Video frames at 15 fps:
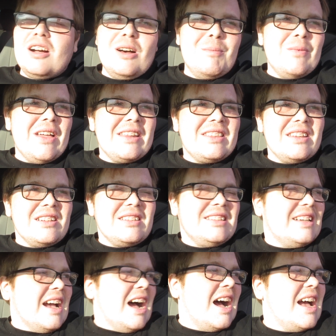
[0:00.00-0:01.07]
um, that the
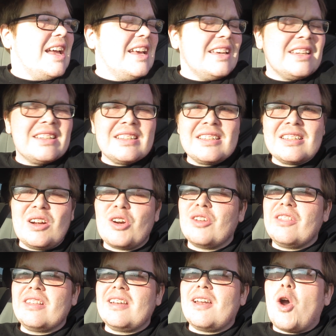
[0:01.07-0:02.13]
guy or
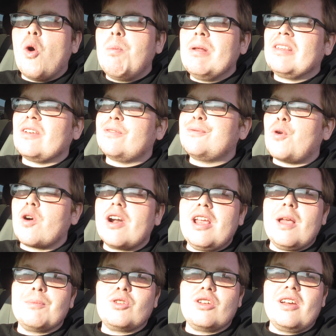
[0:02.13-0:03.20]
that it opens at 4
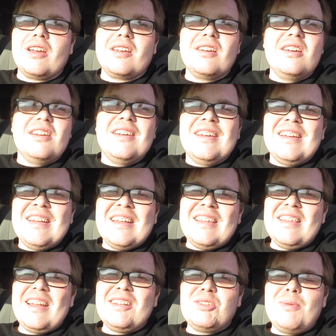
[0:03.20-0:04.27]
a.m. So like
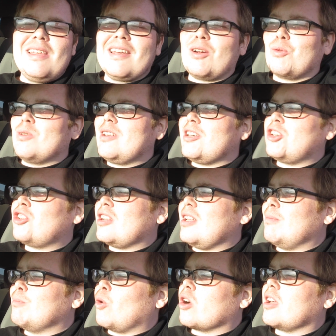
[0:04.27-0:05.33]
that has to be like a really
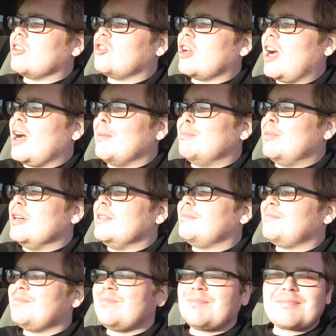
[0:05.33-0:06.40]
shitty morning job. But
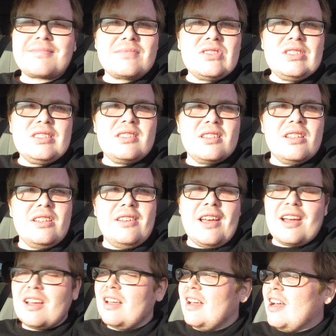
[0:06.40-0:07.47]

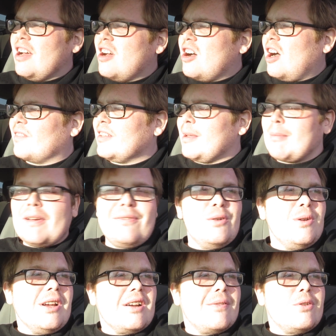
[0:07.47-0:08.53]
yeah, I'll have to get my
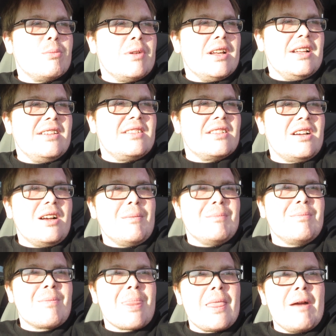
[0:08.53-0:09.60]
food here in a few minutes.
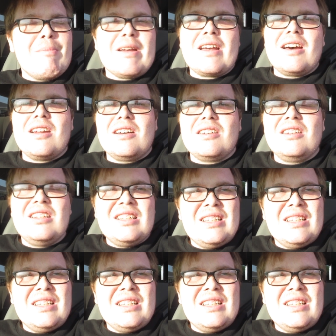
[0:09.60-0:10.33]
Um, I've been kind